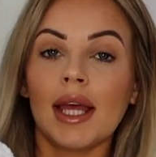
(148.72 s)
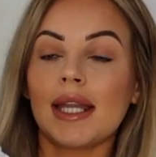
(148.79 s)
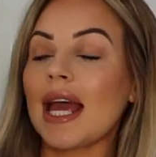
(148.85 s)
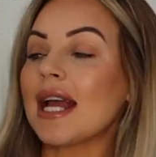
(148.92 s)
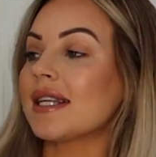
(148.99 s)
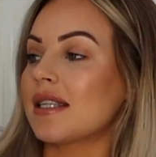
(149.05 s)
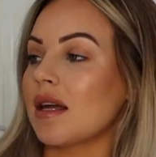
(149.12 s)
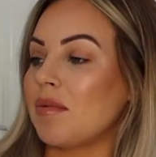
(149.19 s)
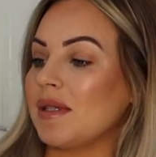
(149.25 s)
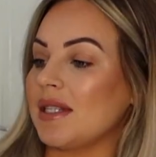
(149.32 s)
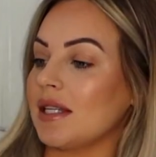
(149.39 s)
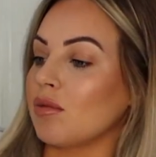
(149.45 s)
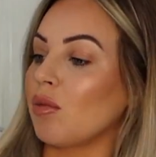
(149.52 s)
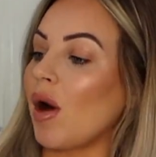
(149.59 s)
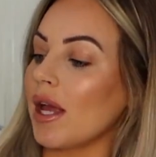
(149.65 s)
Next up is
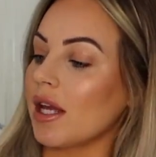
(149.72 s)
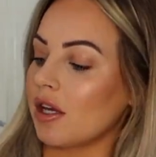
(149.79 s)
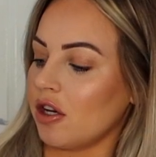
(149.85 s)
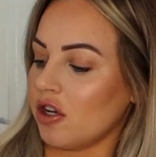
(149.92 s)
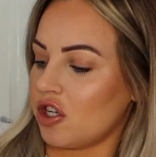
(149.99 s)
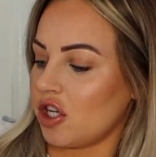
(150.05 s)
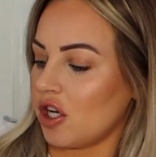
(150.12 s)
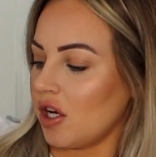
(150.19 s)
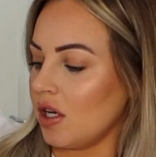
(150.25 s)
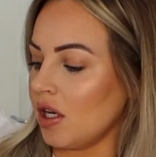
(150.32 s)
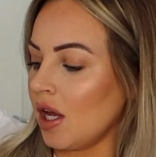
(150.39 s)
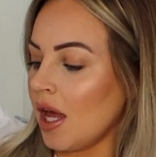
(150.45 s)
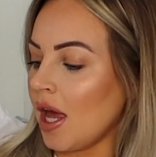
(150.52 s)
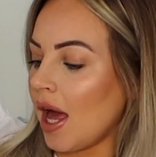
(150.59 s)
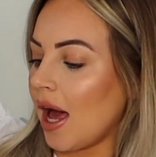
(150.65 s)
this white
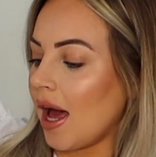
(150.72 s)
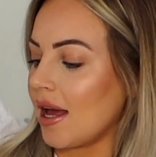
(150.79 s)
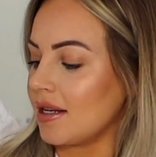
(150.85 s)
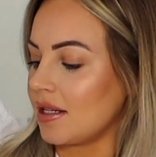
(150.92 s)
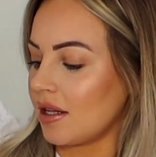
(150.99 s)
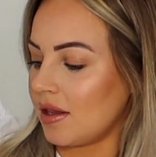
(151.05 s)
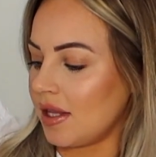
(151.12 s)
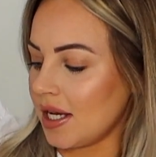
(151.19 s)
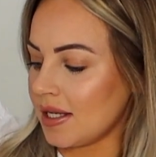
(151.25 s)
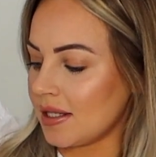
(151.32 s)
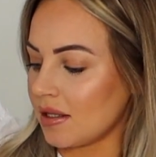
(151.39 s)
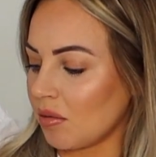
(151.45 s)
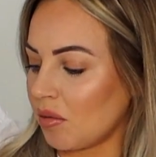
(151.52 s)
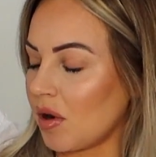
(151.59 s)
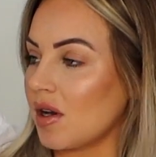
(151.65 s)
cushion, and
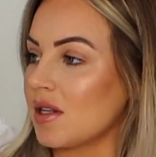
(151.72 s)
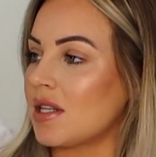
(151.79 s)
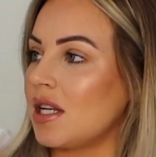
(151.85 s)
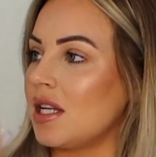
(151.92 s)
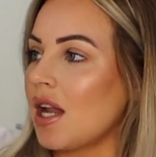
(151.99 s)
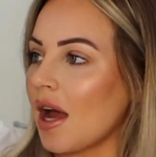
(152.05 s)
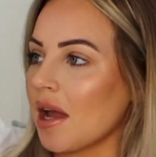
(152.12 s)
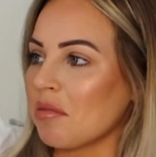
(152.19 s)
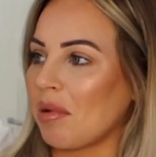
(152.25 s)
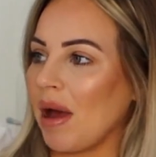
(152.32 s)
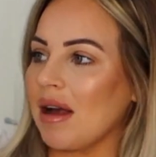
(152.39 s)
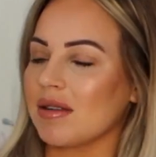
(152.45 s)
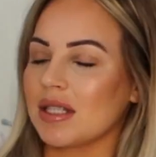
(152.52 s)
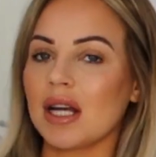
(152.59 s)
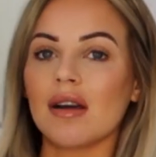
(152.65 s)
this was £9.
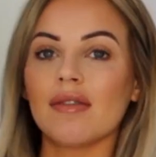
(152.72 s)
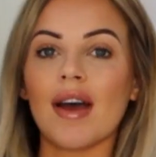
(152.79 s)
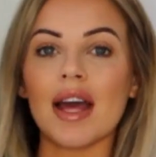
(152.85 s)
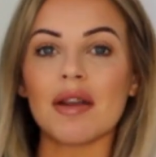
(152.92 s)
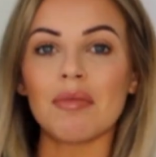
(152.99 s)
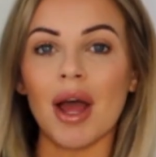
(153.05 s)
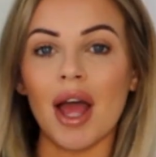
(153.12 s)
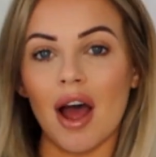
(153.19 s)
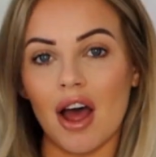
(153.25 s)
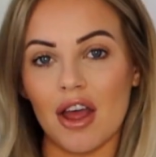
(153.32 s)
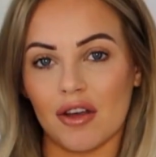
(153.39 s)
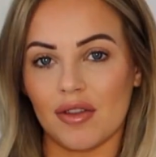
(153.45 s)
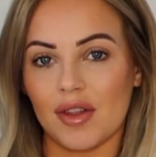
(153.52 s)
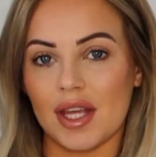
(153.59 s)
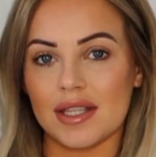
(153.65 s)
Now, I've had my
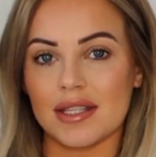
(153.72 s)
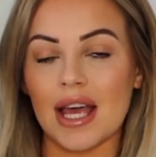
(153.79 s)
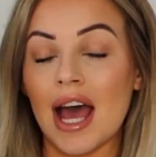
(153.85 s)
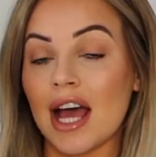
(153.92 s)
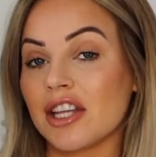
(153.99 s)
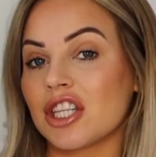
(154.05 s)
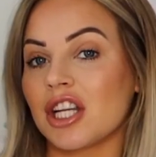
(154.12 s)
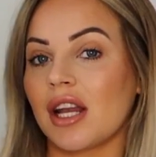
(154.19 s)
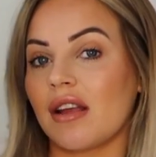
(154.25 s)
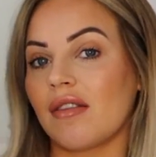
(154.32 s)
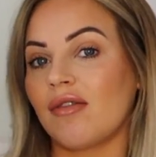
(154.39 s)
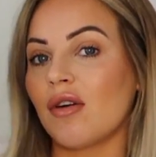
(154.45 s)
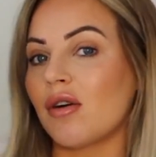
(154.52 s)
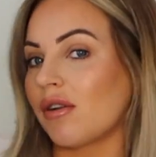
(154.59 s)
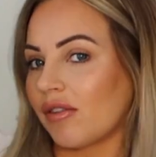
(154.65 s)
eye on this, actually,
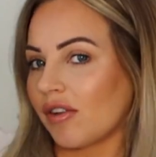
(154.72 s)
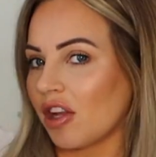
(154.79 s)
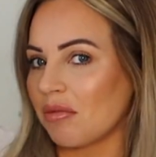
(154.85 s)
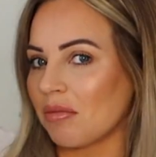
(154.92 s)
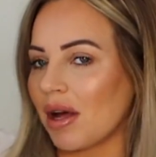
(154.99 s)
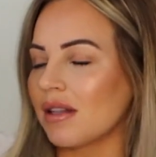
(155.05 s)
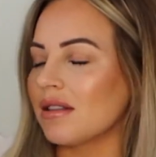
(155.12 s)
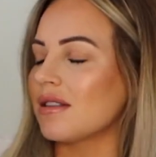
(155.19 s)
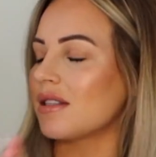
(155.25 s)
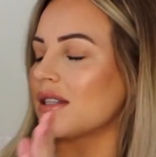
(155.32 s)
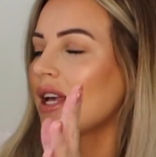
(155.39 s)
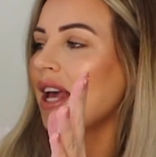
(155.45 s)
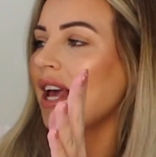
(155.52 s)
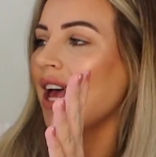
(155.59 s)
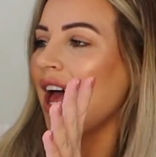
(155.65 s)
for a few
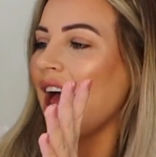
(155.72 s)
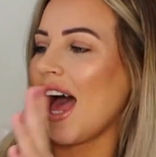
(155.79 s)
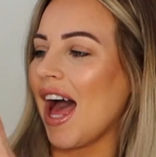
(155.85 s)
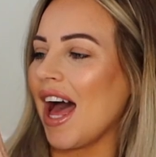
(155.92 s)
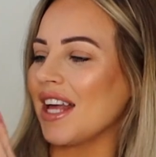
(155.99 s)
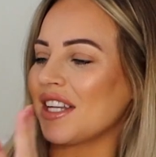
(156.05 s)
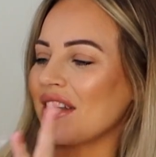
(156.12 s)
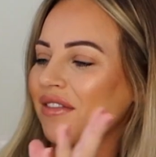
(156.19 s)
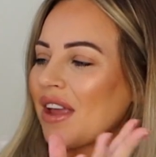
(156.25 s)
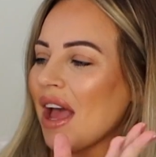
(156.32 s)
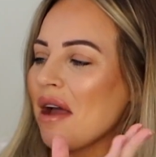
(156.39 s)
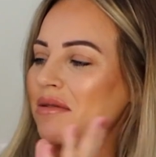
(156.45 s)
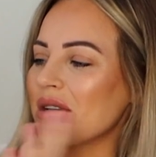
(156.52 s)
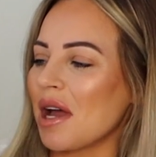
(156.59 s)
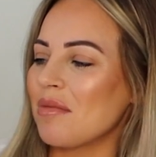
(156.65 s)
months, and I've
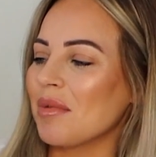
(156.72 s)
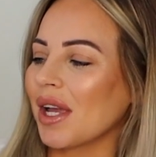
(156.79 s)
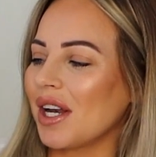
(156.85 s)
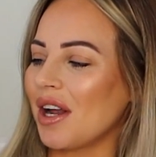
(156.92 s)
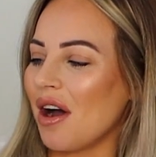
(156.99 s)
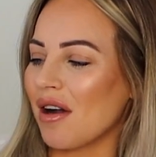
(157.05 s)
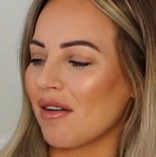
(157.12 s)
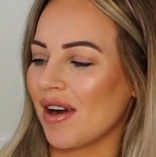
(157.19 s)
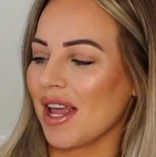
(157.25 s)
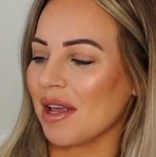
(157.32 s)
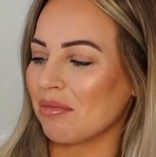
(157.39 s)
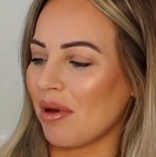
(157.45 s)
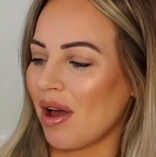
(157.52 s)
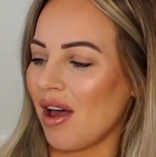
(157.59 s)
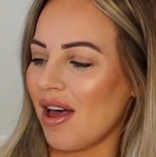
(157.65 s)
kept umming and
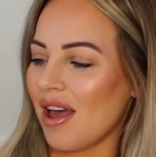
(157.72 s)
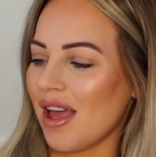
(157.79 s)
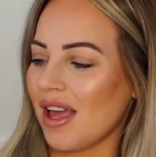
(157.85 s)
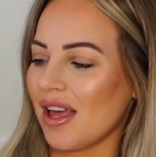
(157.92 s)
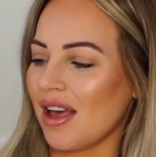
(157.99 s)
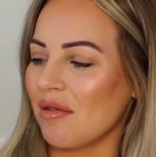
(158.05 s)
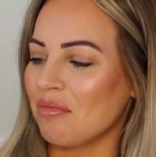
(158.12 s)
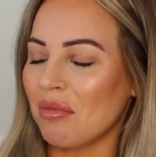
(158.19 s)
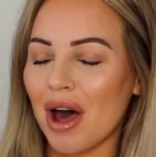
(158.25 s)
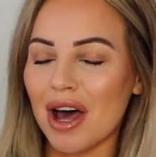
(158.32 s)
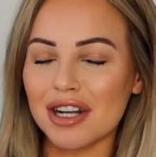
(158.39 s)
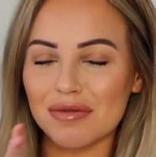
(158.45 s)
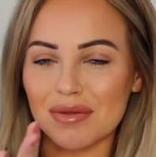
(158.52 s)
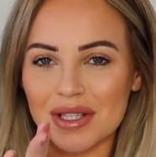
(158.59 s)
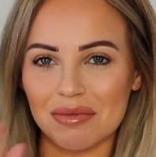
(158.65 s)
ahhing, but
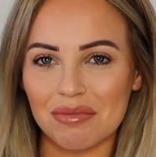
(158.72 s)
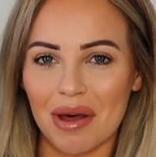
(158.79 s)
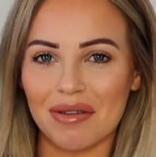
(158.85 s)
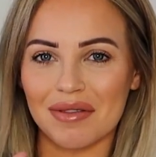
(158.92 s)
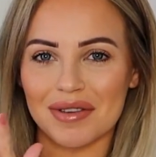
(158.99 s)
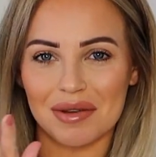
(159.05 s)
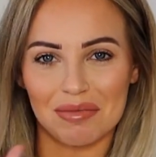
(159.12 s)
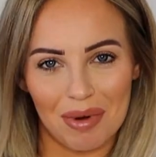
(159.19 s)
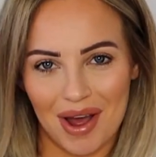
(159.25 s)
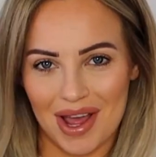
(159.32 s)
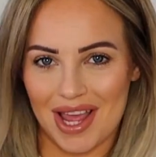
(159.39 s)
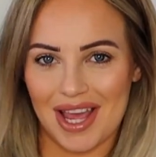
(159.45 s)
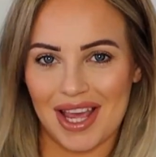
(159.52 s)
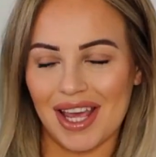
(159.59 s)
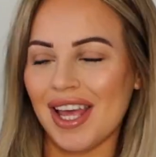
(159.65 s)
March was the month to
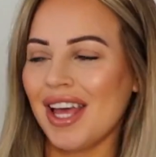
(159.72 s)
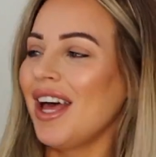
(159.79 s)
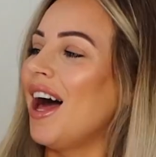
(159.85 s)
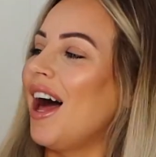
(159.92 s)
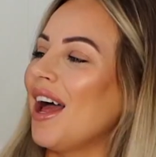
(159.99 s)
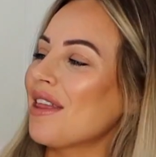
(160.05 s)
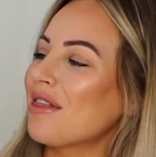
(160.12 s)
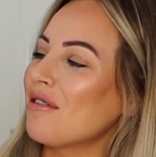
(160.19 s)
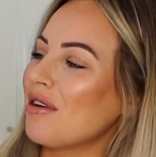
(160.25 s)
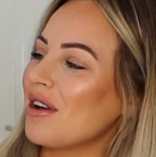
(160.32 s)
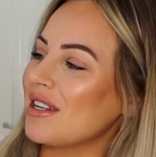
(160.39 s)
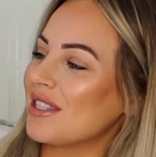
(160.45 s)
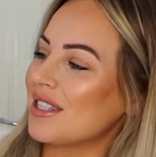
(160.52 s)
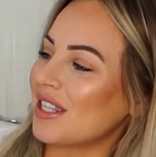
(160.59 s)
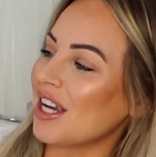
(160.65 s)
buy it. I thought
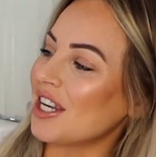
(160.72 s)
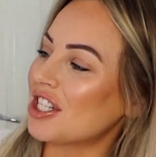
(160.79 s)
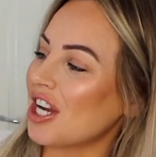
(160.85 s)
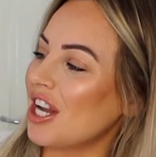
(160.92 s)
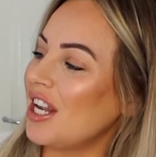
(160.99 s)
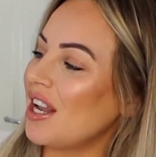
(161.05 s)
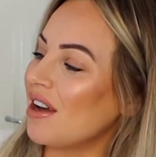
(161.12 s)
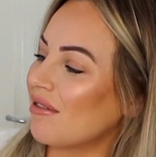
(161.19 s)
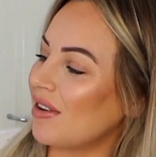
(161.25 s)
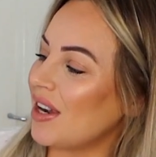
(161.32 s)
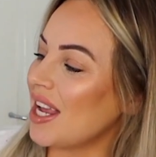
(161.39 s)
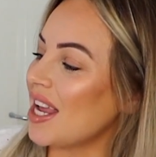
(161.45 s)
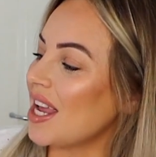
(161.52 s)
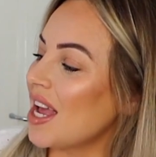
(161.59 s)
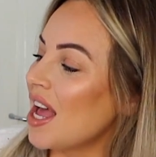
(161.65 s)
it's such a
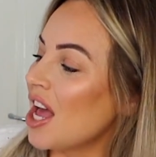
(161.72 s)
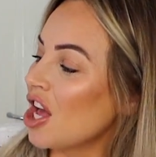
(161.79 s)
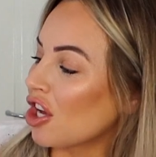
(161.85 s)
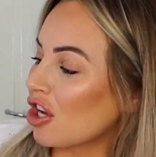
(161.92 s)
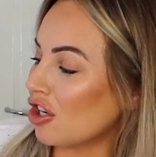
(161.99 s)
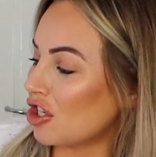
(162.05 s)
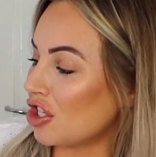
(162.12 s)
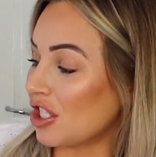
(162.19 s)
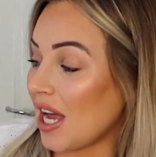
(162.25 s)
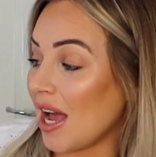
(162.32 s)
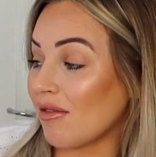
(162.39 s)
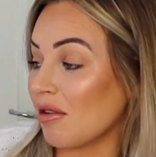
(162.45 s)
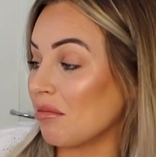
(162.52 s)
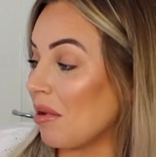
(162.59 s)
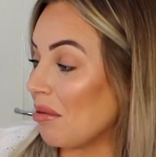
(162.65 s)
lovely cushion to
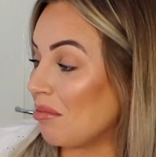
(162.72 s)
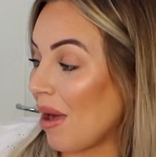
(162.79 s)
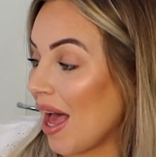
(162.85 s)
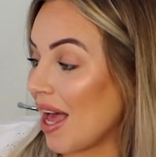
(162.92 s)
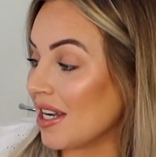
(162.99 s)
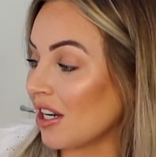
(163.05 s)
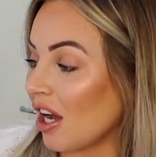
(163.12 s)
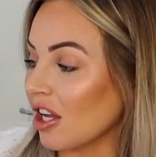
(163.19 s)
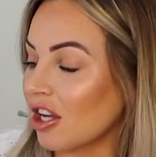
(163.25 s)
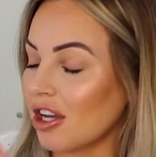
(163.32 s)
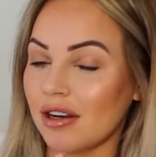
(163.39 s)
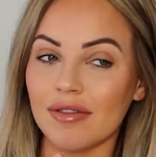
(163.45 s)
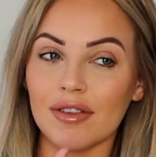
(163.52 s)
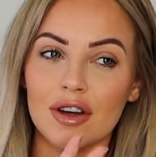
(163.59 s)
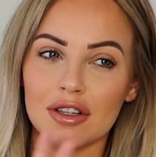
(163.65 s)
have on my bed. I
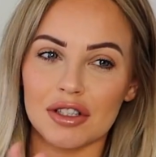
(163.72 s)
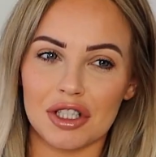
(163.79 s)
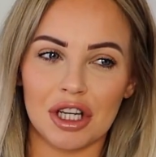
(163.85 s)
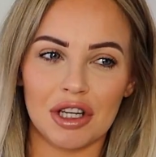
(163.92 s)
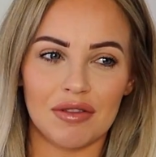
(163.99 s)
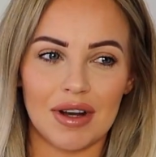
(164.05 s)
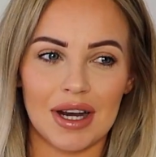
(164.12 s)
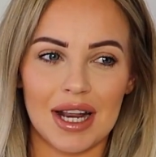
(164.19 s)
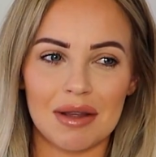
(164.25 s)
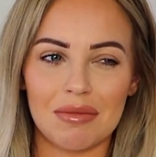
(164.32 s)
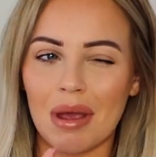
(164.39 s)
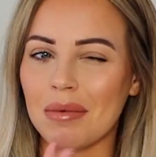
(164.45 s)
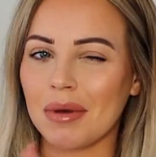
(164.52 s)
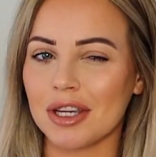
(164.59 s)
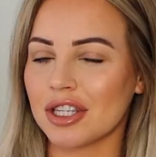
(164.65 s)
could have got two, really.
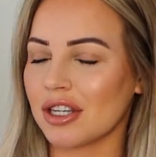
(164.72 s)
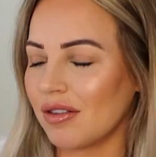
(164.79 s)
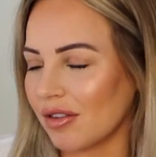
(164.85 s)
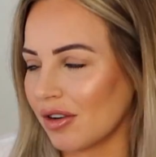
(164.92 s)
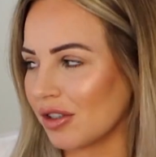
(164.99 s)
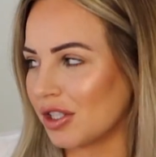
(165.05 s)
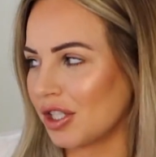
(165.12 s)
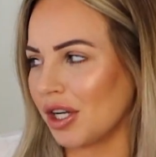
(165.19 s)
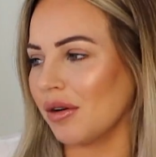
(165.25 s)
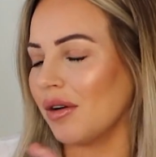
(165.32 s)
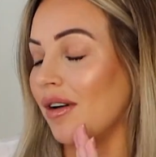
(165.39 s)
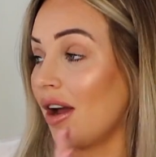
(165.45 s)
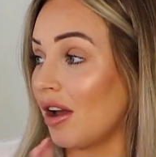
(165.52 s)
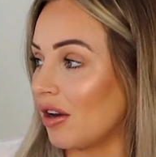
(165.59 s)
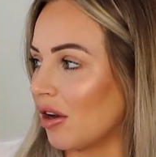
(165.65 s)
Maybe I should have got two.
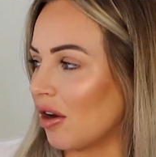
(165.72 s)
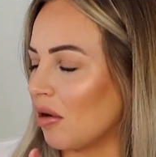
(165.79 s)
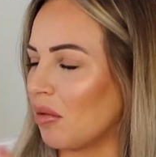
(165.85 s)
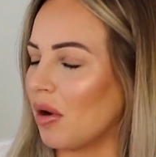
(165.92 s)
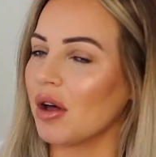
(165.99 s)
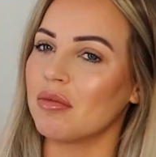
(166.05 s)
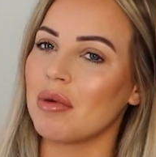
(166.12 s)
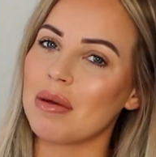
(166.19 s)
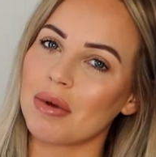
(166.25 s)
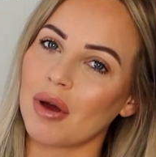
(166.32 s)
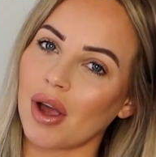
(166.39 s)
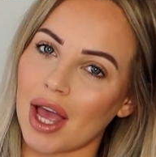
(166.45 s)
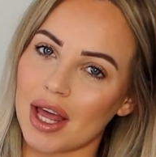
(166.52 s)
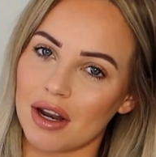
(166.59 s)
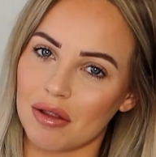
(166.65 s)
I've only got one. Maybe
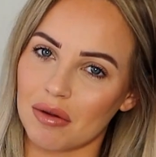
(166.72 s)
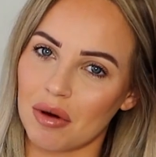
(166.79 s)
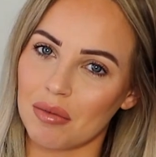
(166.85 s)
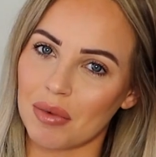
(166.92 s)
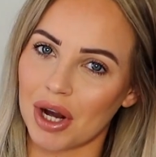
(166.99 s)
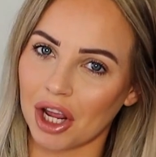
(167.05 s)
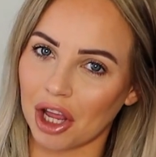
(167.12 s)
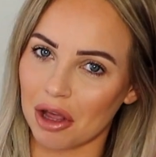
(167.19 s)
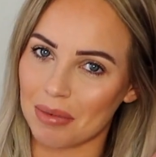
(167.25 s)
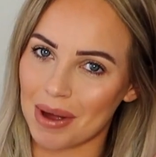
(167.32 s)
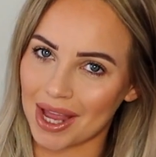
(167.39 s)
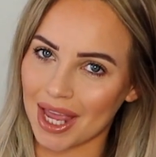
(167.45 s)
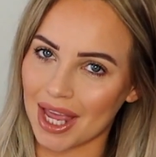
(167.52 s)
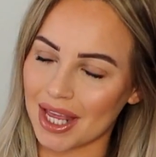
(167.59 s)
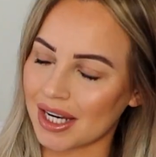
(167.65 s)
I'll get another one when I go
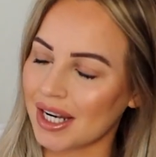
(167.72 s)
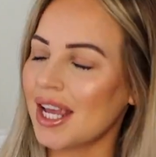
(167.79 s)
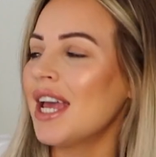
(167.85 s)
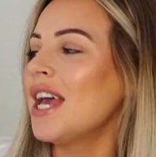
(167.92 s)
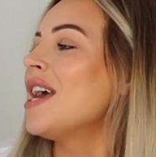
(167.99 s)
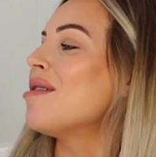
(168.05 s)
back in.